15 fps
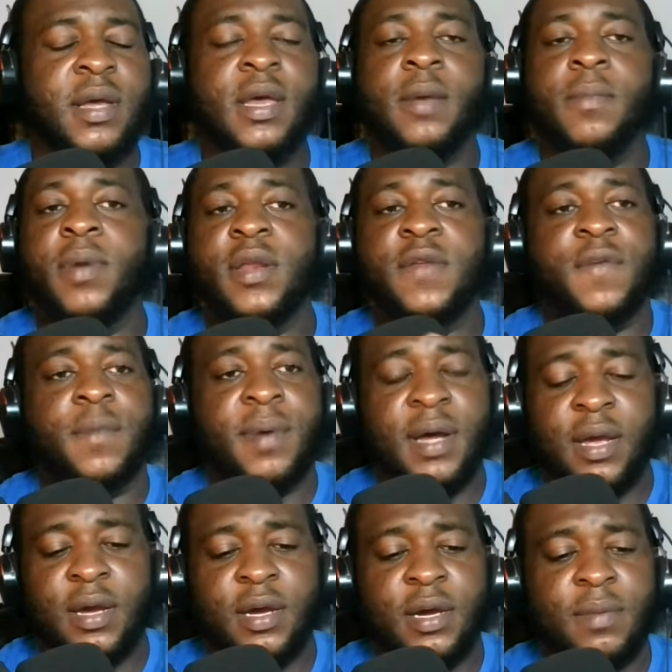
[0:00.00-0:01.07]
money
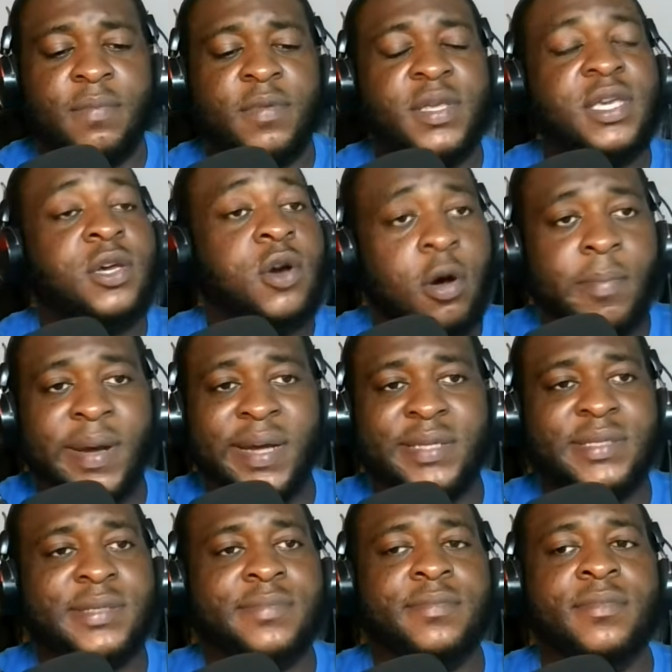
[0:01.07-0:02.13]
from e-commerce.